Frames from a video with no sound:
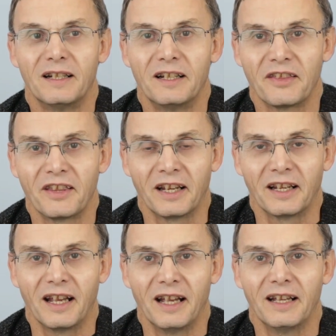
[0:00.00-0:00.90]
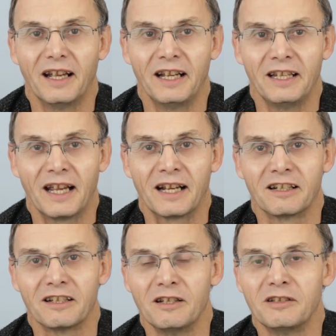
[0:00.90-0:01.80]
I think any
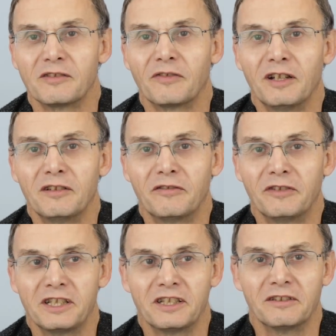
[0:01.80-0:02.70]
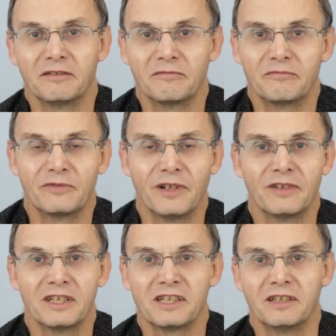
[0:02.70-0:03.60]
angler who's float fished on
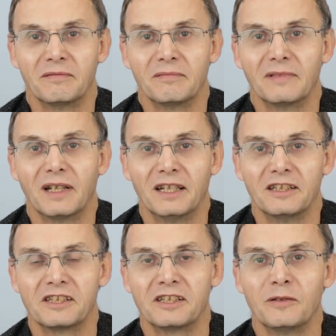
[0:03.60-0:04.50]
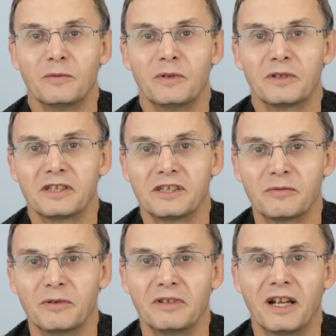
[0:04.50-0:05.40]
rivers and still
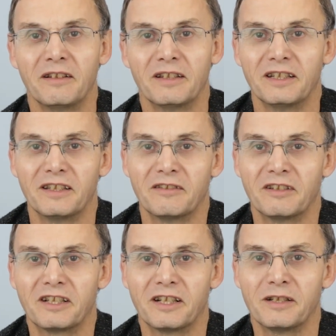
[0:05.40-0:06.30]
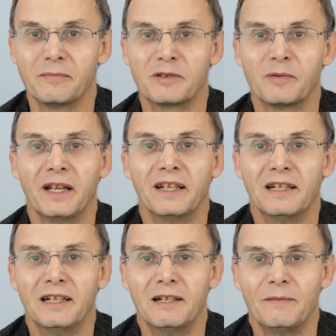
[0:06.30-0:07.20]
waters will know that there are times when,
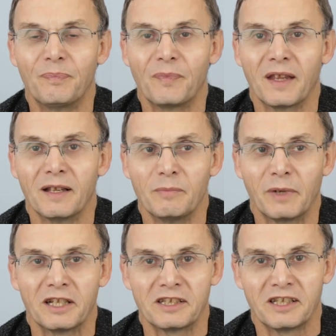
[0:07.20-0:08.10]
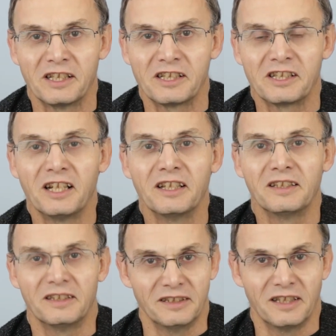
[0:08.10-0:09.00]
because of the
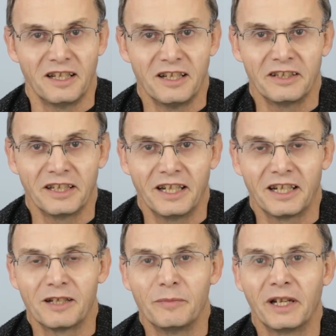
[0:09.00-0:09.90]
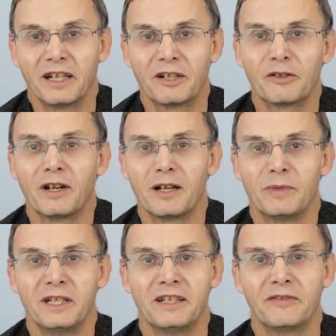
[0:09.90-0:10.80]
sun and the light, it can be
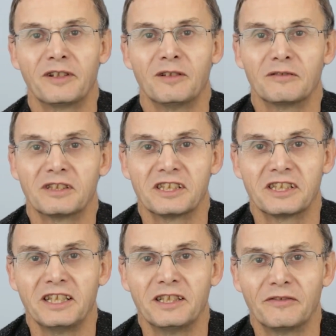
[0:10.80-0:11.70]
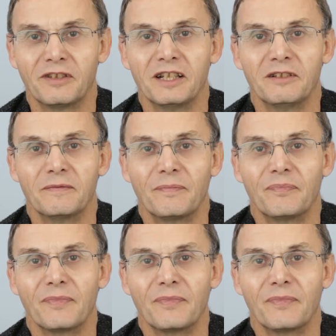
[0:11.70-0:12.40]
incredibly difficult to see the float.